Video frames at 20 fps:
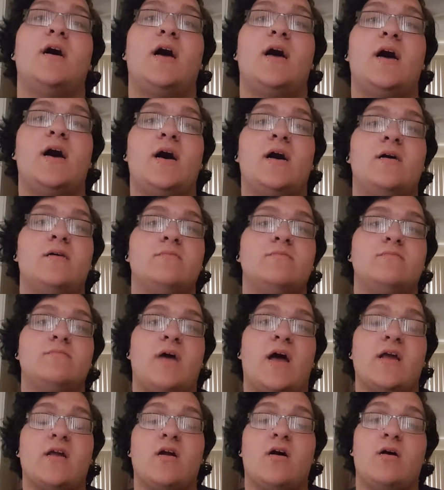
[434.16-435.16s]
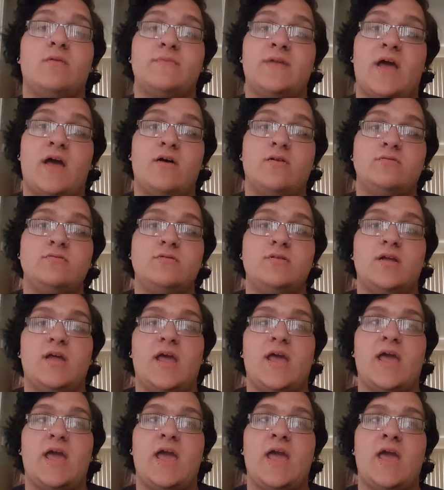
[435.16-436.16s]
I calm down.
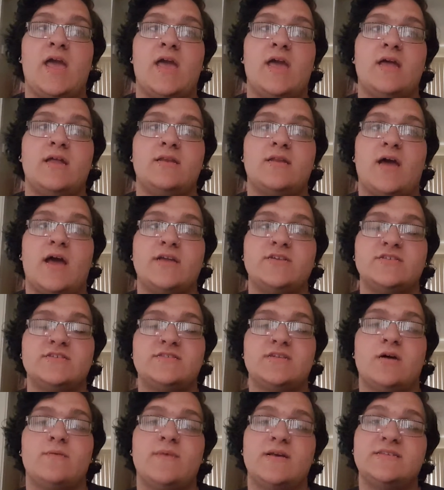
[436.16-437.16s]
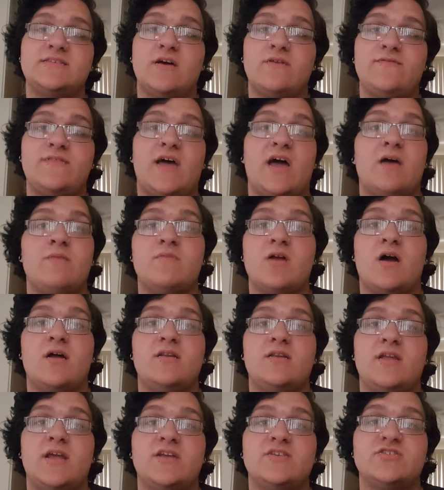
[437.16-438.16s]
And I just tell myself that I'm not
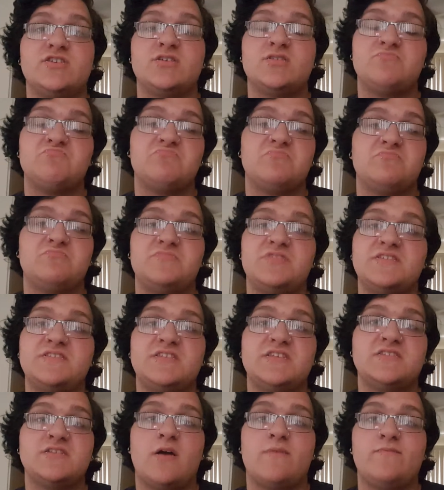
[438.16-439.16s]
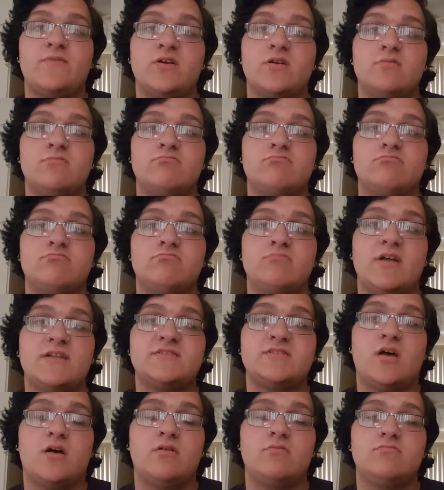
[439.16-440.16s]
in danger, just discomfort.
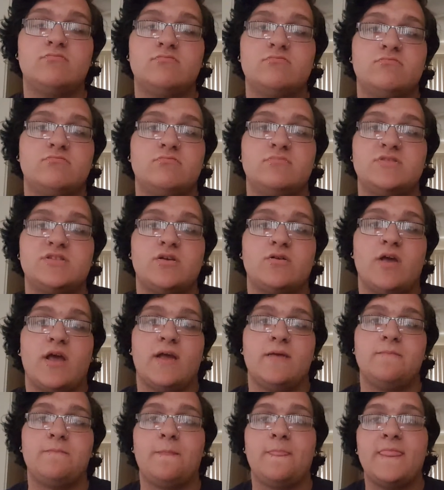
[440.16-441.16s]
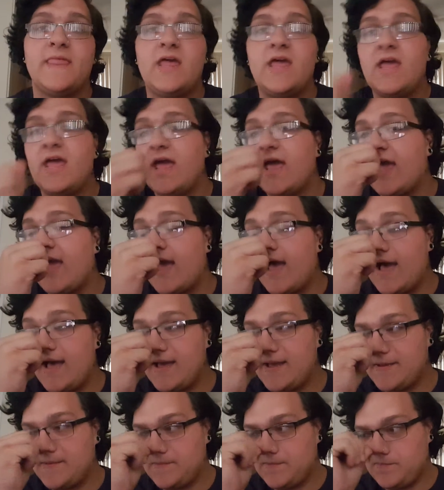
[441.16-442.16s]
That's all. It's okay.
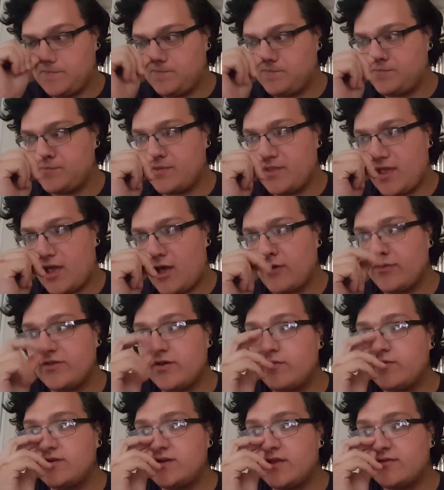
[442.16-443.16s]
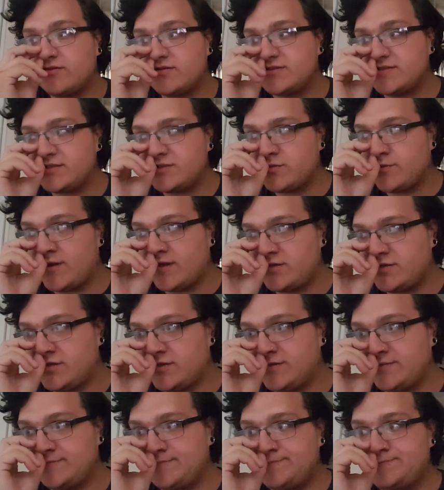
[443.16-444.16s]
Although another
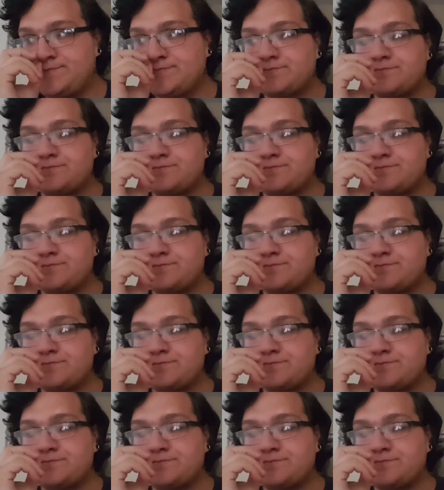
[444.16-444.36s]
situation,